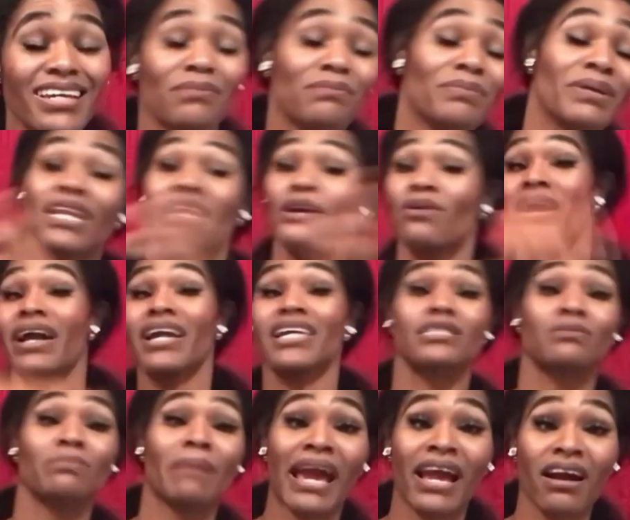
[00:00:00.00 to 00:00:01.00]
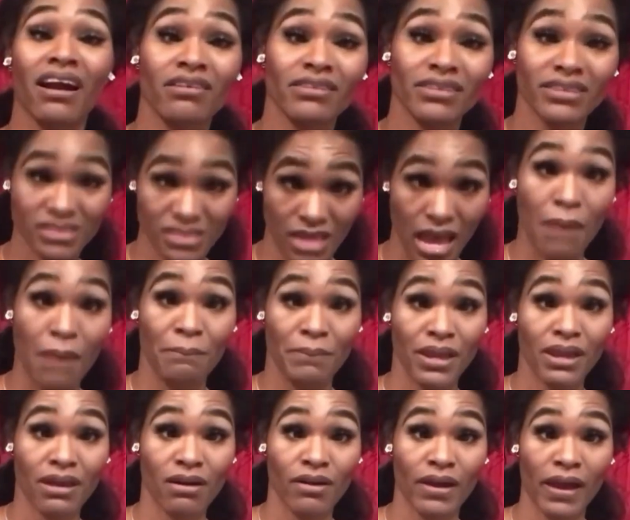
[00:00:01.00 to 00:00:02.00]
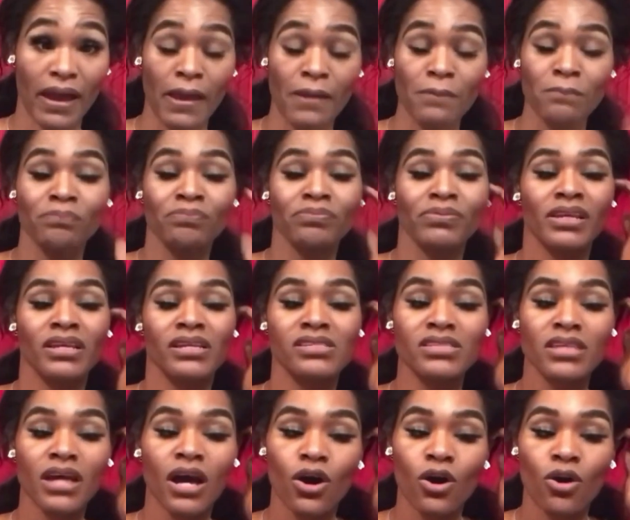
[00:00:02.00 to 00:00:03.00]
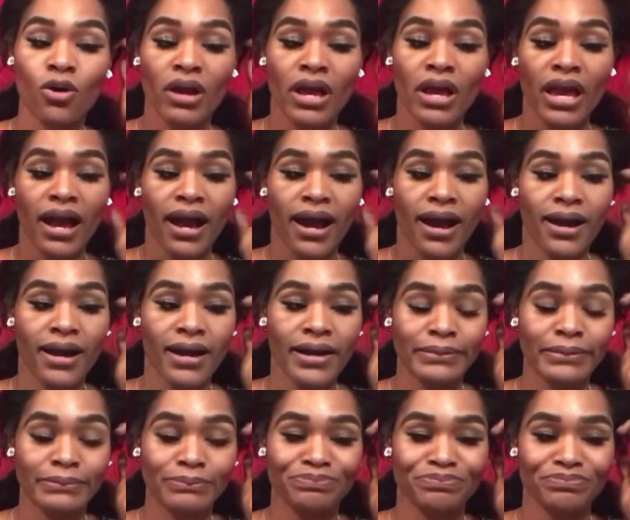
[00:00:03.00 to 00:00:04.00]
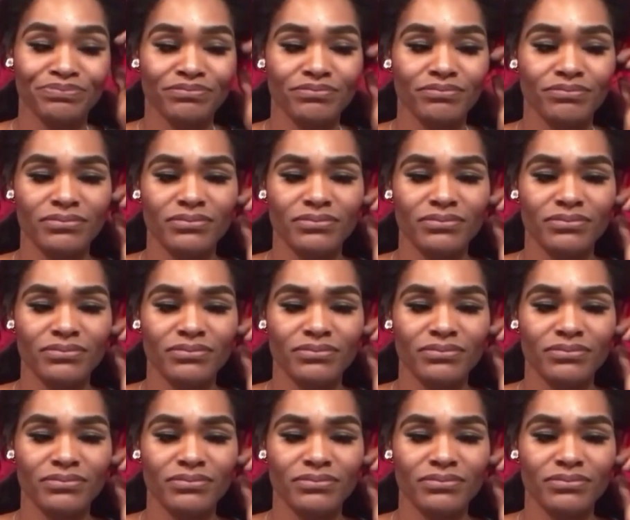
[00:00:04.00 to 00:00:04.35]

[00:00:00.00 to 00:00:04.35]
But anyways, back on the topic, okay? So, um...